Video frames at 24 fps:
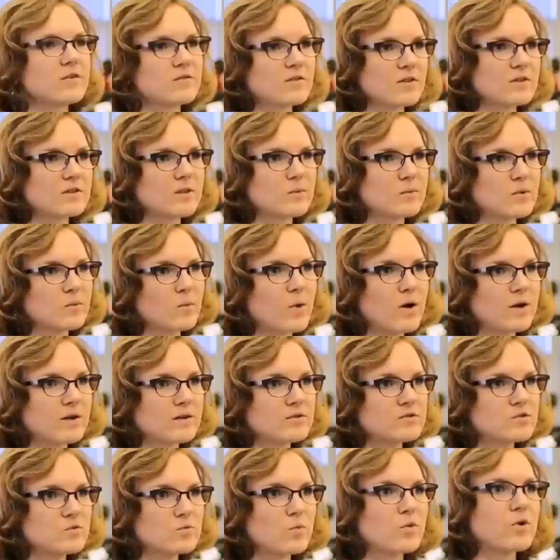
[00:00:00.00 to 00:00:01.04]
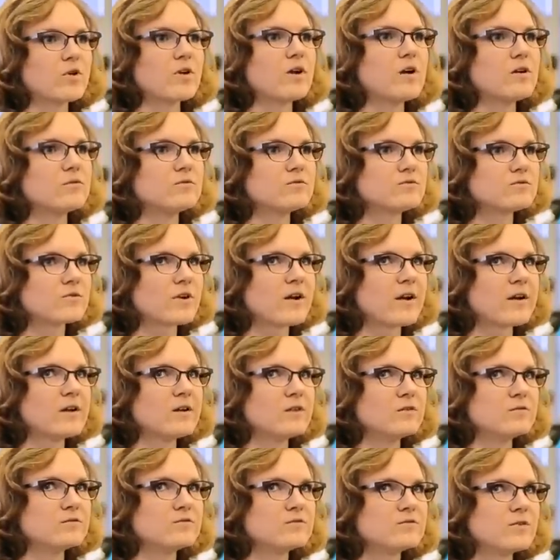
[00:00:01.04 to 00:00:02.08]
of thing that we want to do more of, kind
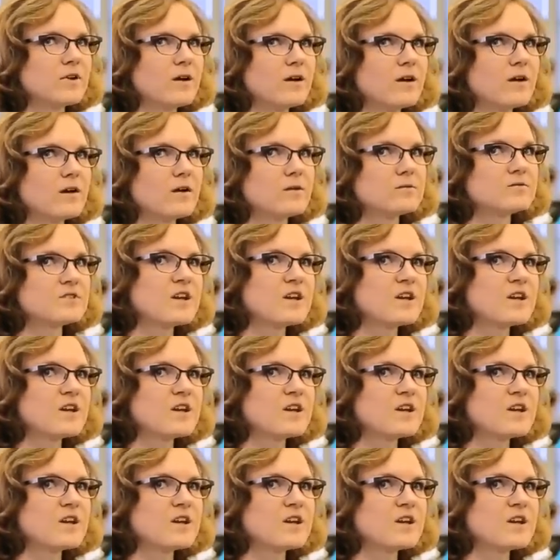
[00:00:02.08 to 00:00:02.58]
of uh,